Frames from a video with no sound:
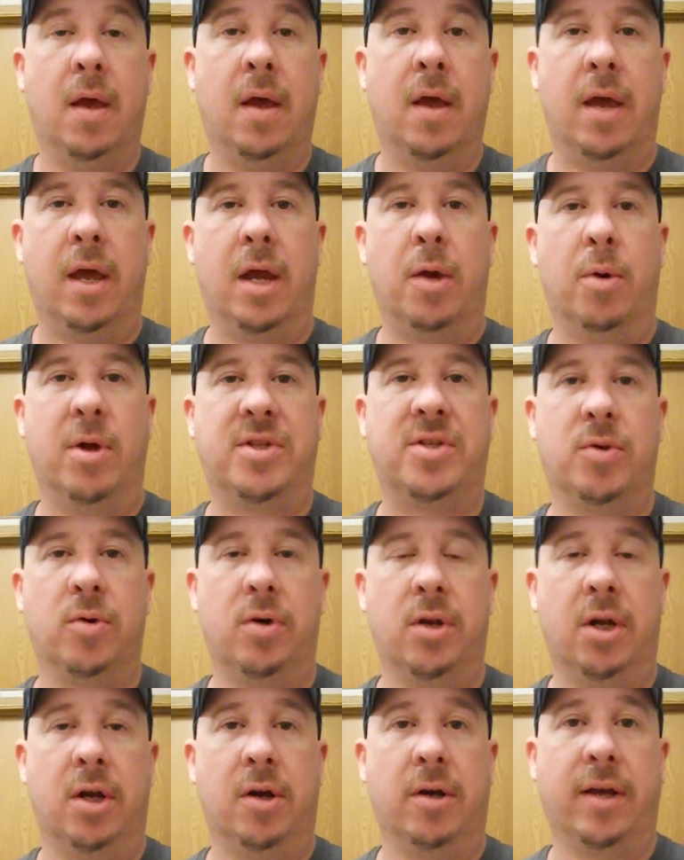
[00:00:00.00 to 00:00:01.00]
Hey, what's
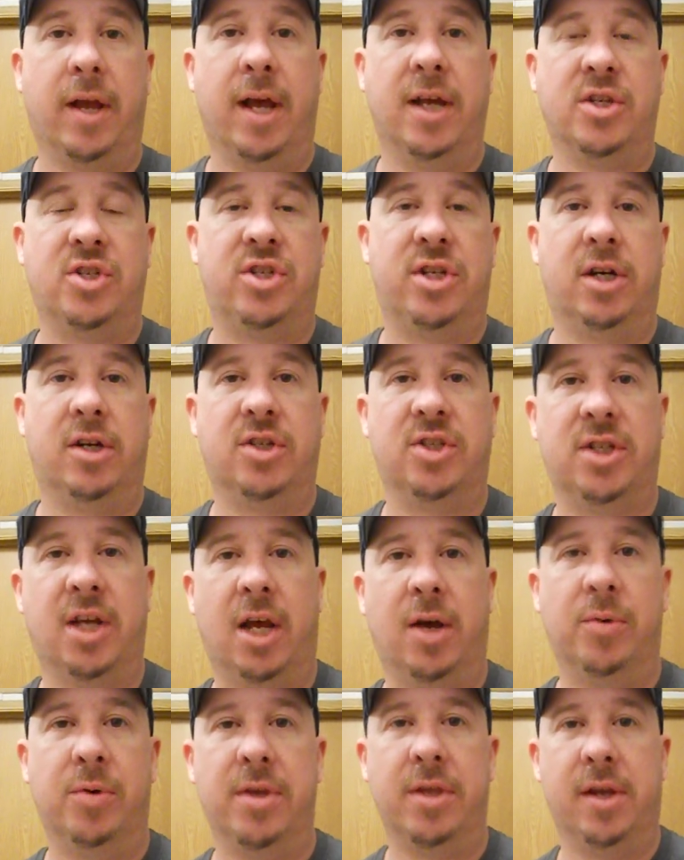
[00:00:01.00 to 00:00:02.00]
going on, guys? Chair
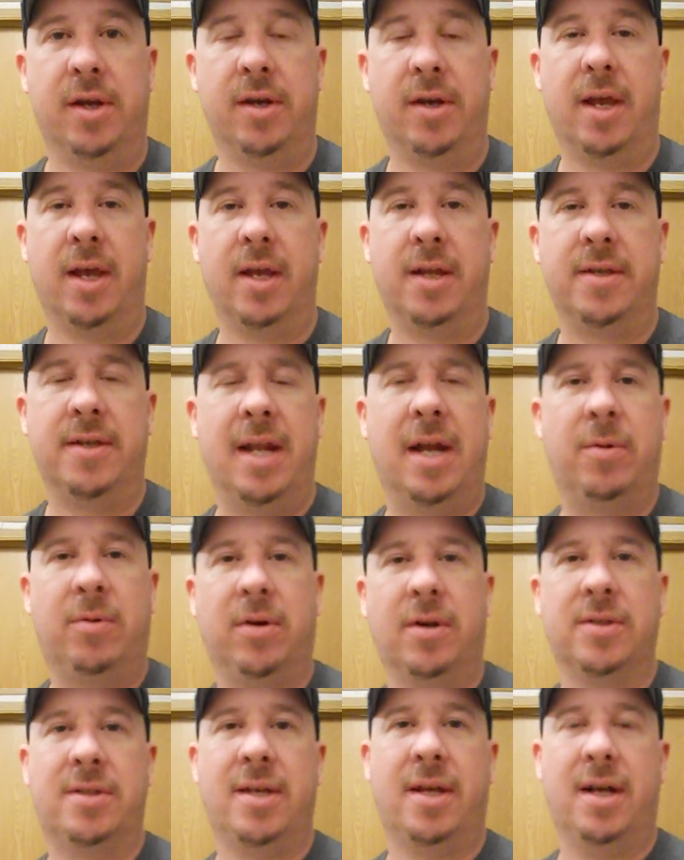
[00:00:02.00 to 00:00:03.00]
shot with you today. Today we're
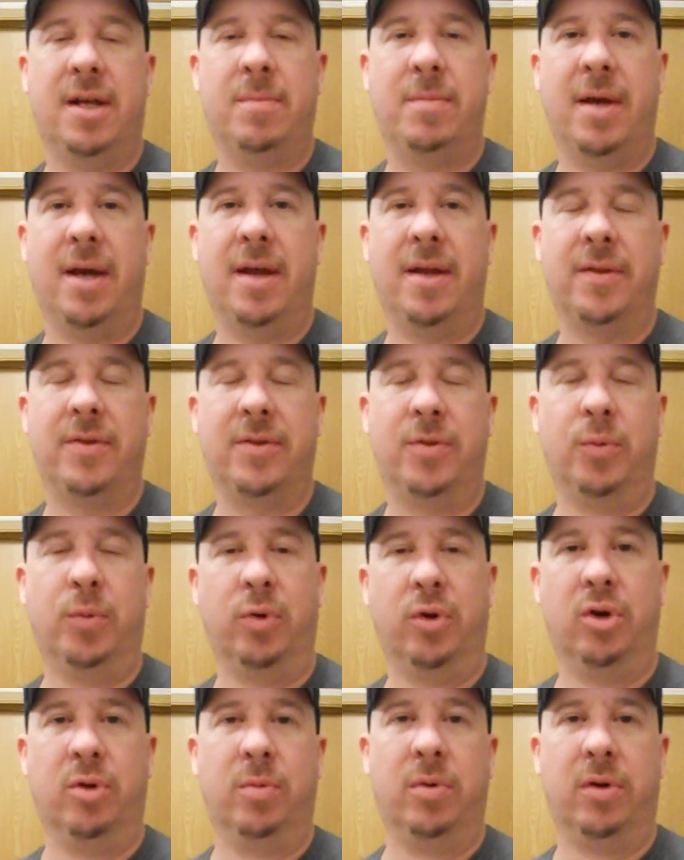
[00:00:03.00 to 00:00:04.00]
going to talk about the
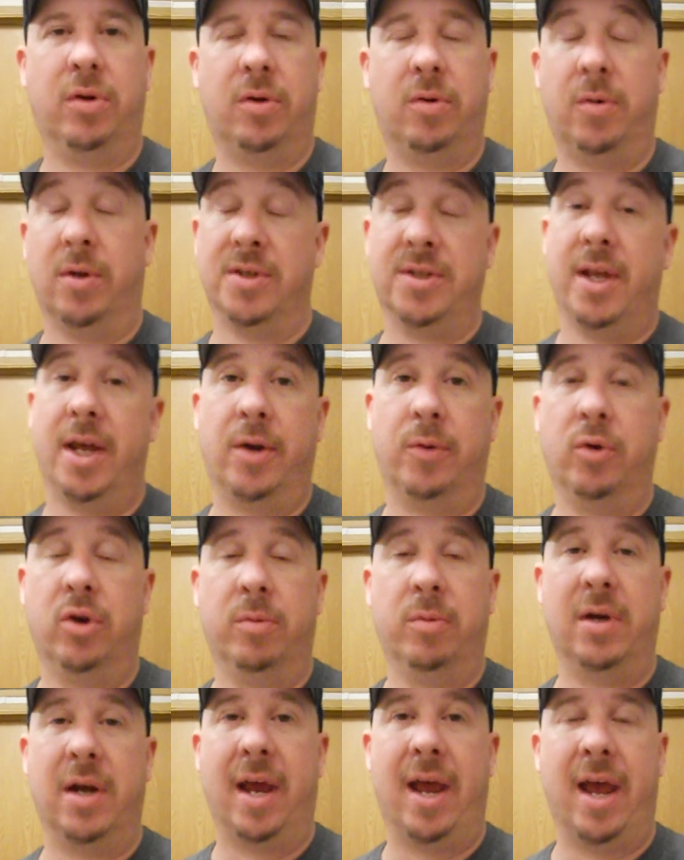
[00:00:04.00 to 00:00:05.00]
rumor. Well, it's not a
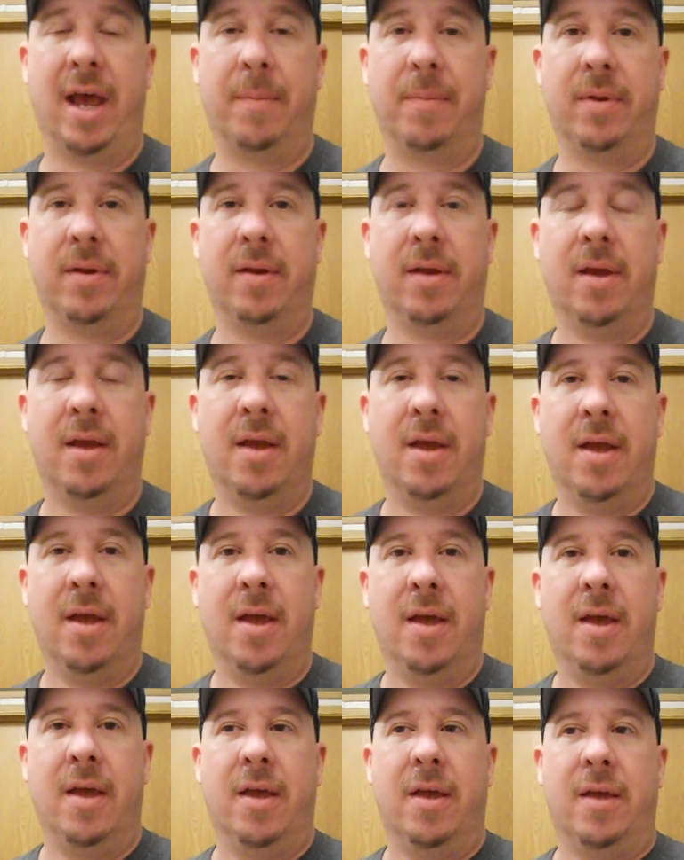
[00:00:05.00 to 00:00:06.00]
rumor. It happened
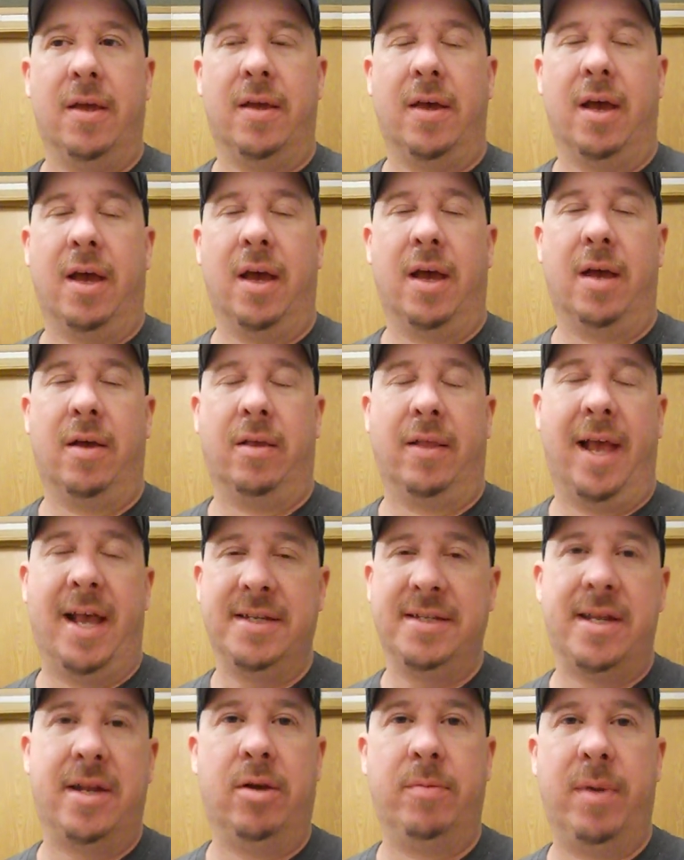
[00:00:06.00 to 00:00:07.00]
uh,
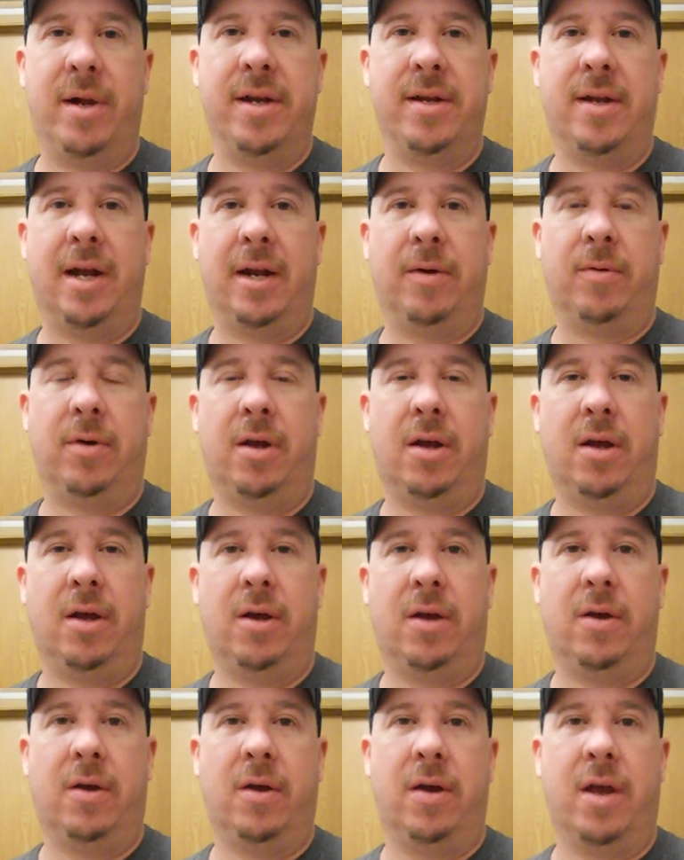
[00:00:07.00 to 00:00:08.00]
last night on Monday Night
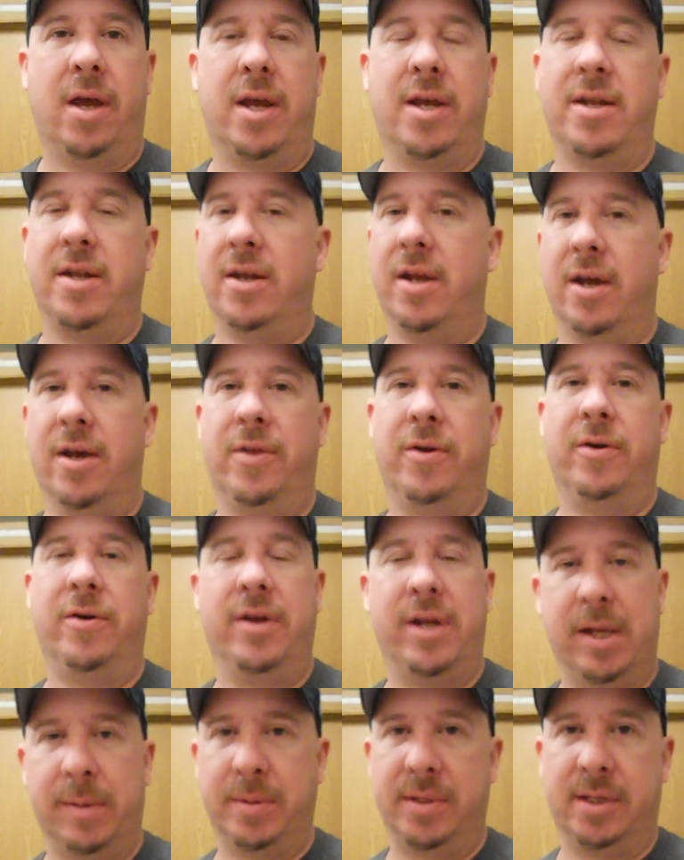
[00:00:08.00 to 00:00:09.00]
Raw. Another
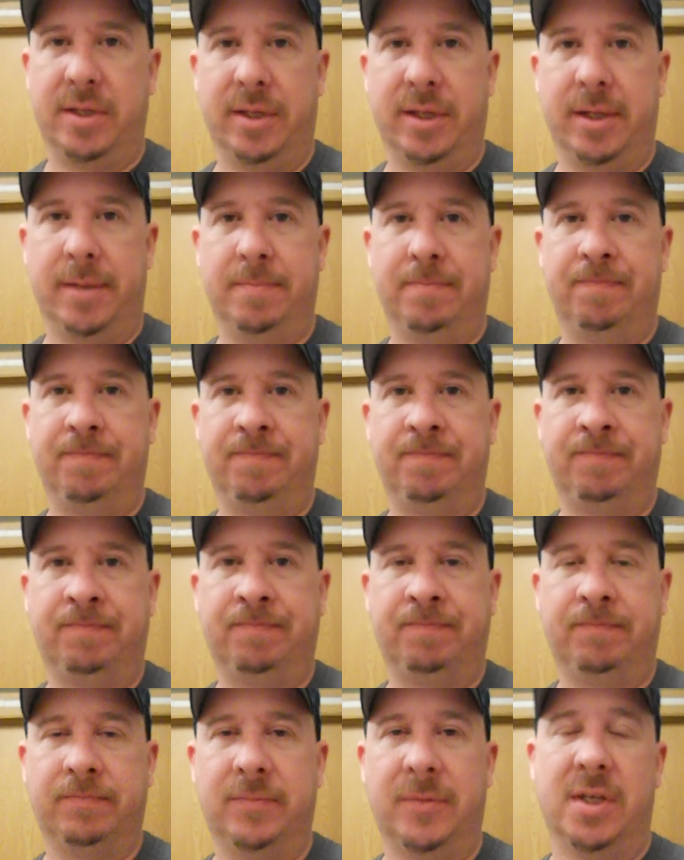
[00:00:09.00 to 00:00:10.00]
nip slip,
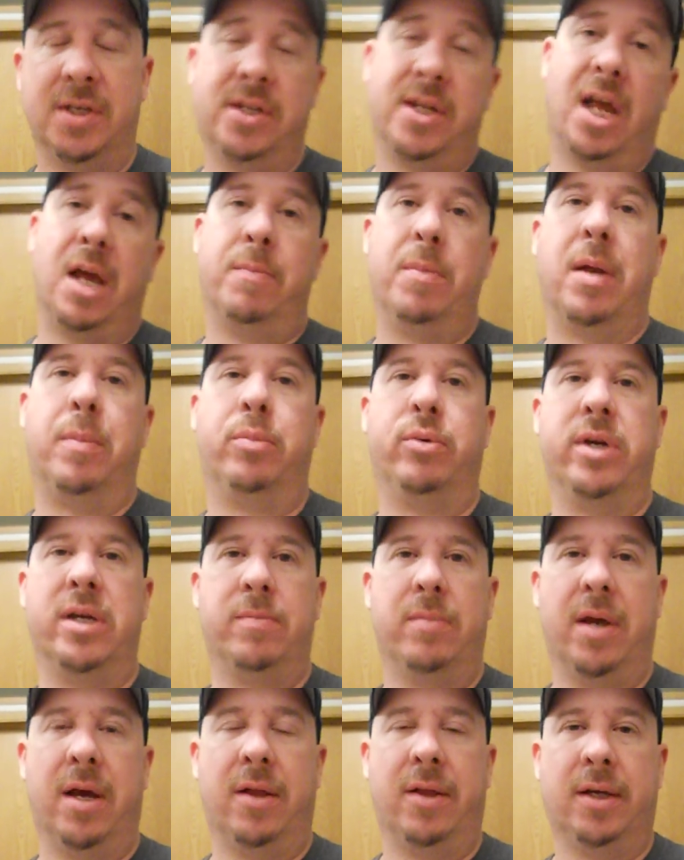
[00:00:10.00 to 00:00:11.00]
this time by Brie
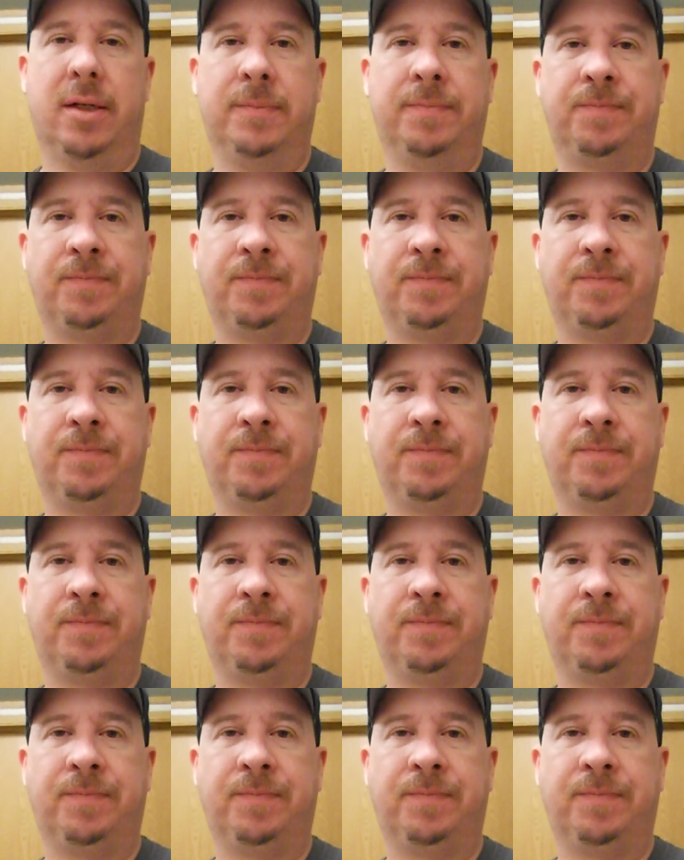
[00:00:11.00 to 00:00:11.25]
Bella.